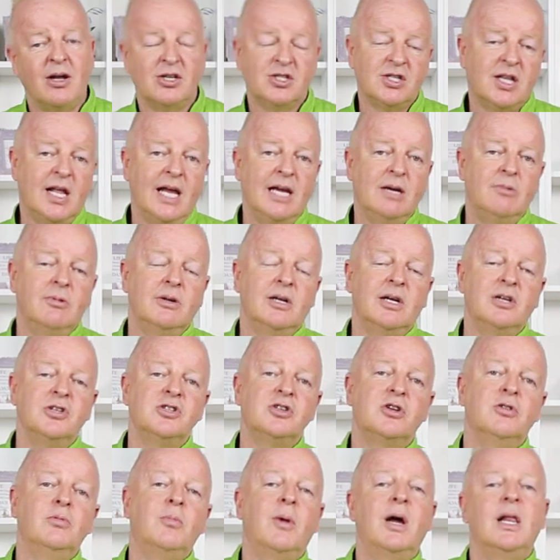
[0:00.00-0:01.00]
much like when I
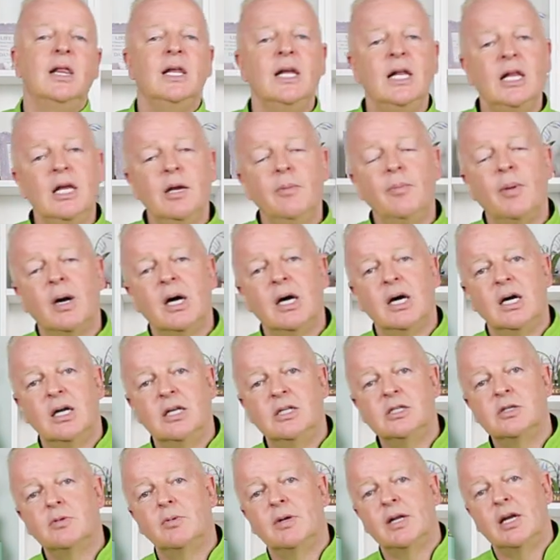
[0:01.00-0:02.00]
show my lily
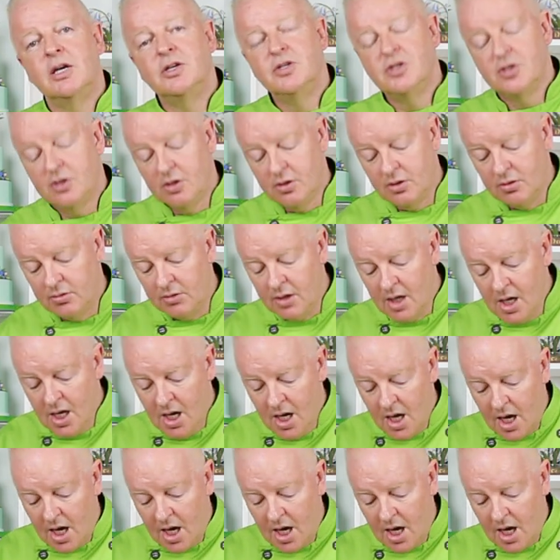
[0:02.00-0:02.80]
buds, when I show